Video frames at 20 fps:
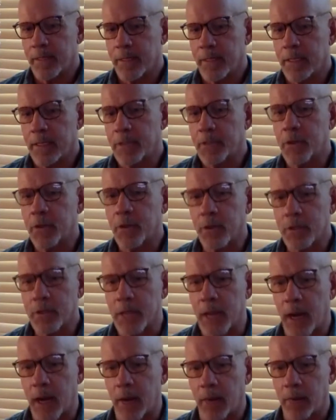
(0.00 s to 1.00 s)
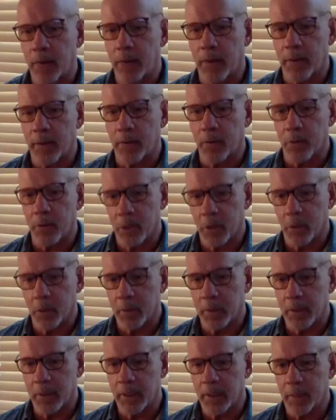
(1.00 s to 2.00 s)
it turns out that the real
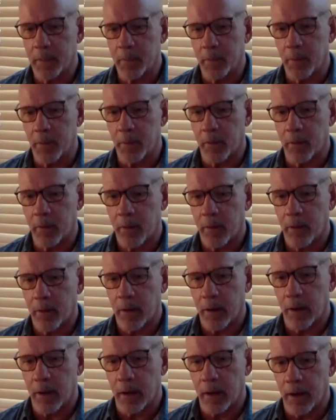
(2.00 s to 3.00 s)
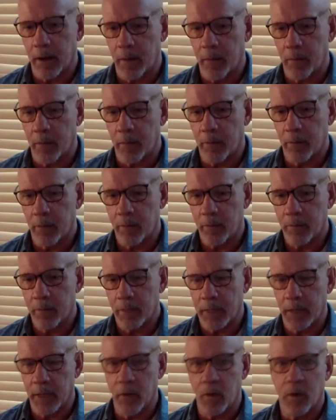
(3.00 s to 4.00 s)
beekeeper,
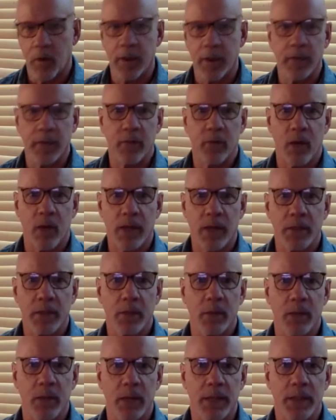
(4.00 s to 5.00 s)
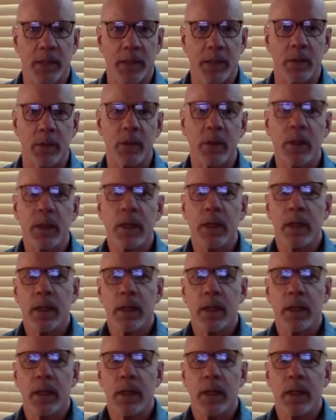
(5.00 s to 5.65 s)
Georgy Vasilescu,